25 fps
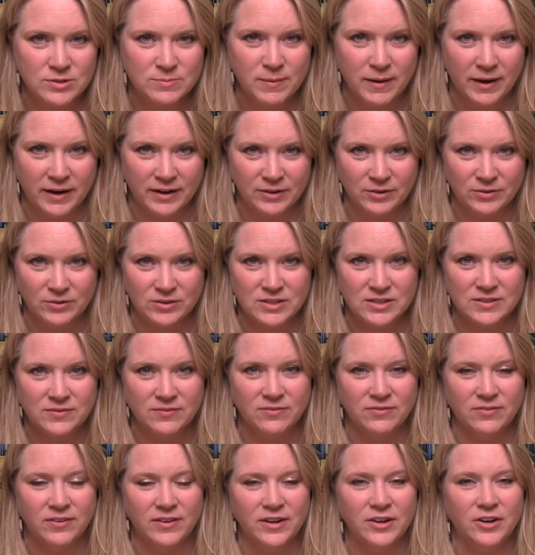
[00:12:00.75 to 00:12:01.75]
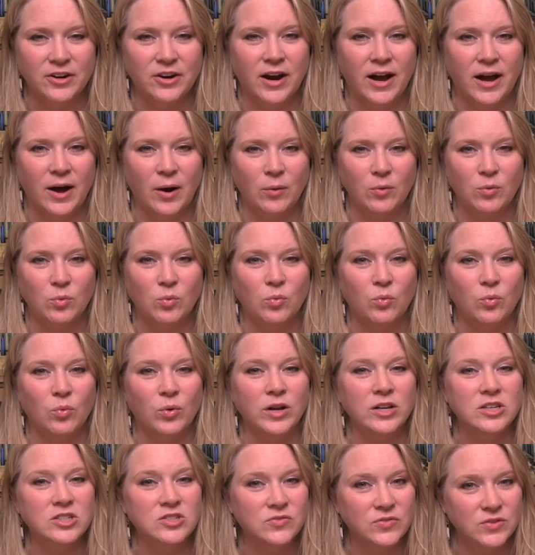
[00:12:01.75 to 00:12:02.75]
manual to figure out
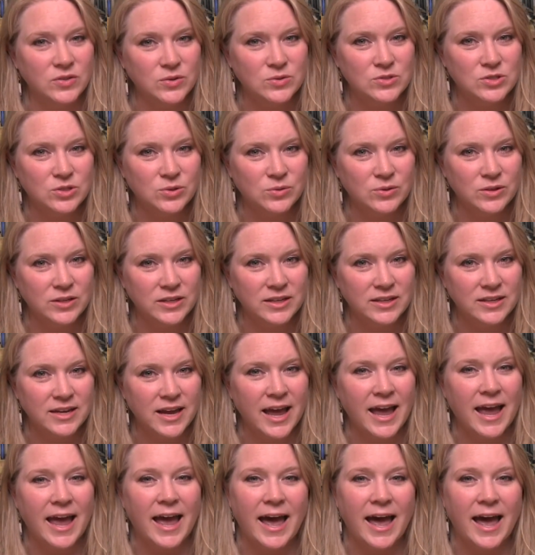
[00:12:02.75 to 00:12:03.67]
which fuse you need,